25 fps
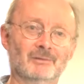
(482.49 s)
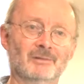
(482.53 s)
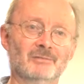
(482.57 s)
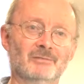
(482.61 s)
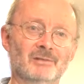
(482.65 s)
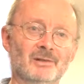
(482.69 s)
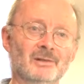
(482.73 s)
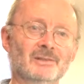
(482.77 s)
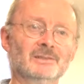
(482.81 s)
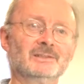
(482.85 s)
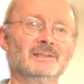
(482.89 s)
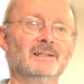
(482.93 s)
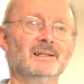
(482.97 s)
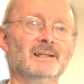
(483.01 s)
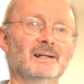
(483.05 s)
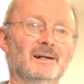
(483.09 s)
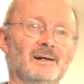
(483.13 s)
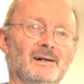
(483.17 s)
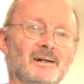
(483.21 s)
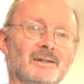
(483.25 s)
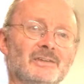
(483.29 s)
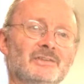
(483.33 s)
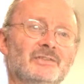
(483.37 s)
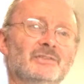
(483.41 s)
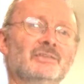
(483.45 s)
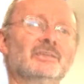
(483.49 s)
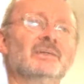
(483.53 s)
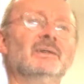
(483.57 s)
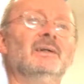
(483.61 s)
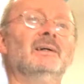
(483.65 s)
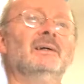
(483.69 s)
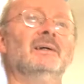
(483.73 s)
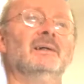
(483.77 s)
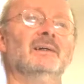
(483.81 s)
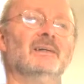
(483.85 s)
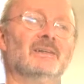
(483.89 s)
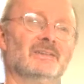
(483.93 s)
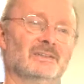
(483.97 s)
We've lost the ice,
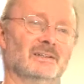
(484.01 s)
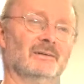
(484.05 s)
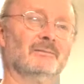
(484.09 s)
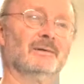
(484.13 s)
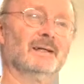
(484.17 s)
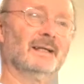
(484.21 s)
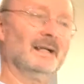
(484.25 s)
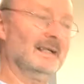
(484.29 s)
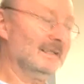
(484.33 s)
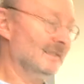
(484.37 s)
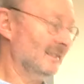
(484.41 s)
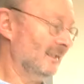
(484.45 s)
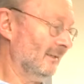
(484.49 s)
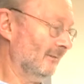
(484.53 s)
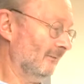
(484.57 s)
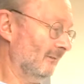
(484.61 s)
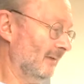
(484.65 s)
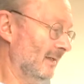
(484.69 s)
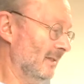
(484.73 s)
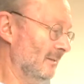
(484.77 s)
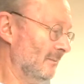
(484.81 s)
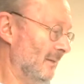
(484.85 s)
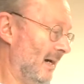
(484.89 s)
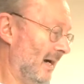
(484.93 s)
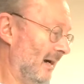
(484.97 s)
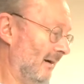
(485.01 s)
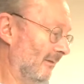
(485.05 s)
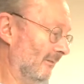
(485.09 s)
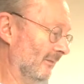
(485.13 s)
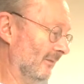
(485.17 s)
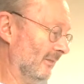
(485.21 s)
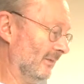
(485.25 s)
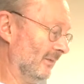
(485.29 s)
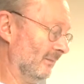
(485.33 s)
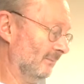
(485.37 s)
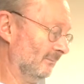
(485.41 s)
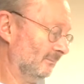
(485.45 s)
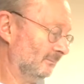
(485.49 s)
so we're getting
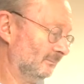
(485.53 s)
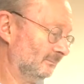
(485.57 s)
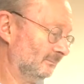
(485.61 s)
rebound.